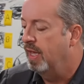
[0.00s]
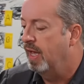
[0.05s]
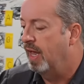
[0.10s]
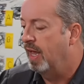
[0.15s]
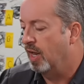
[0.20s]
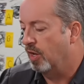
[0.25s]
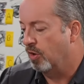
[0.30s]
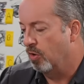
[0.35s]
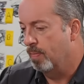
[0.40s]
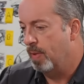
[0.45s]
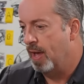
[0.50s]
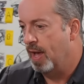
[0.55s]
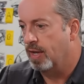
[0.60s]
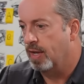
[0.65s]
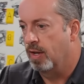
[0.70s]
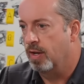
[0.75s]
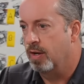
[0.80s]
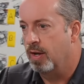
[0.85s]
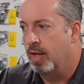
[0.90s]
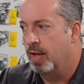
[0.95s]
And I go back
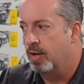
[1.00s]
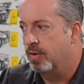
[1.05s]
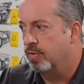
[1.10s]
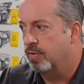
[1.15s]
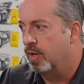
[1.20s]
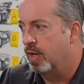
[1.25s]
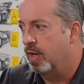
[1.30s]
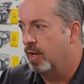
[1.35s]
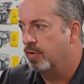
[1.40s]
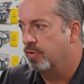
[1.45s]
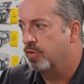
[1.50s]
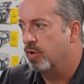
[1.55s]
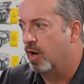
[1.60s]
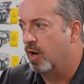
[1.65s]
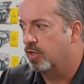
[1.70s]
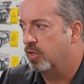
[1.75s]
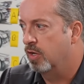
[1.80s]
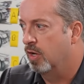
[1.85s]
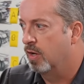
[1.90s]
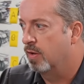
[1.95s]
and
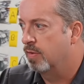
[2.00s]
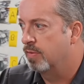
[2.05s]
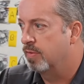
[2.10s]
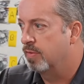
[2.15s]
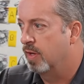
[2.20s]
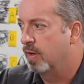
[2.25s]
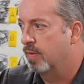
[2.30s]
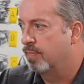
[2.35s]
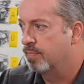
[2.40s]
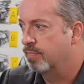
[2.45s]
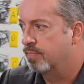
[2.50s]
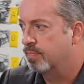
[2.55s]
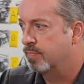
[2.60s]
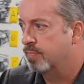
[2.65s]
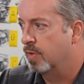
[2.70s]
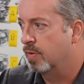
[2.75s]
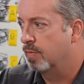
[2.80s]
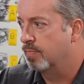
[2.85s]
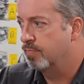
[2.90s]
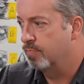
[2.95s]
talk to the
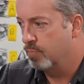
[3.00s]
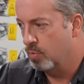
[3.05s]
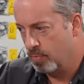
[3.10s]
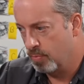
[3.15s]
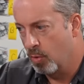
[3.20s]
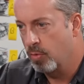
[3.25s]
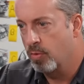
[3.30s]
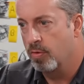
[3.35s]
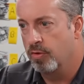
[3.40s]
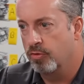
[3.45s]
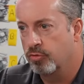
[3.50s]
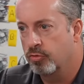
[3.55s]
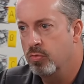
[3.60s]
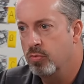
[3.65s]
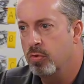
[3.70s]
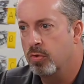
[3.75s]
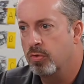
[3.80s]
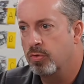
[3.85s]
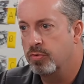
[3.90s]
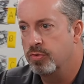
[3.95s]
owner of the
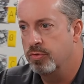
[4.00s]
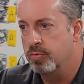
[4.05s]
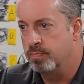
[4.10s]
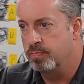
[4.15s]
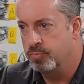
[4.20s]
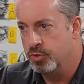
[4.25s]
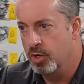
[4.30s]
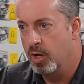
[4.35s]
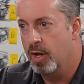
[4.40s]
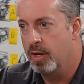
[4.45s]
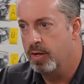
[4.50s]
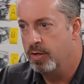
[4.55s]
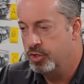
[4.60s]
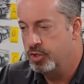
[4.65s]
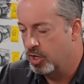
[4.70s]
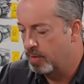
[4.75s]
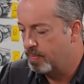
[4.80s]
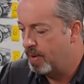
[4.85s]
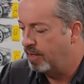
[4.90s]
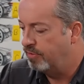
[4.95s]
school, Judd
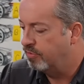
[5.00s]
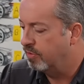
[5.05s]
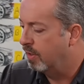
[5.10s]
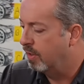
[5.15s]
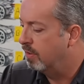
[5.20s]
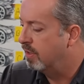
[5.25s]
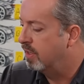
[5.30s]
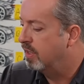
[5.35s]
Massigo.